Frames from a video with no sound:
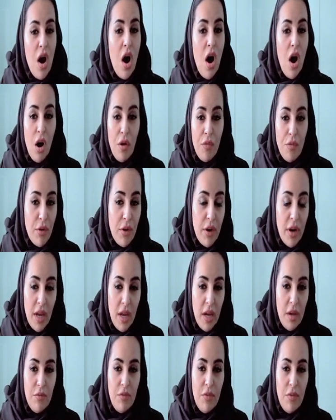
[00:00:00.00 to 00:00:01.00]
offering
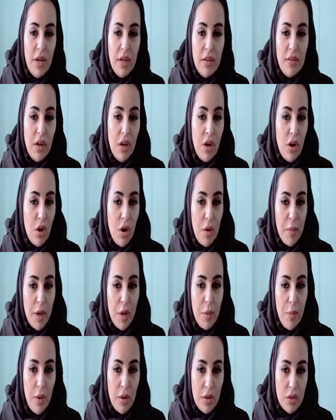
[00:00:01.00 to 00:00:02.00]
infinite economic
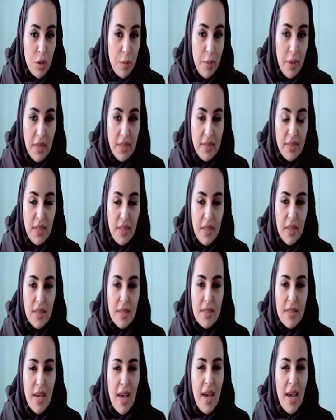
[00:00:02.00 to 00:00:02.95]
possibilities,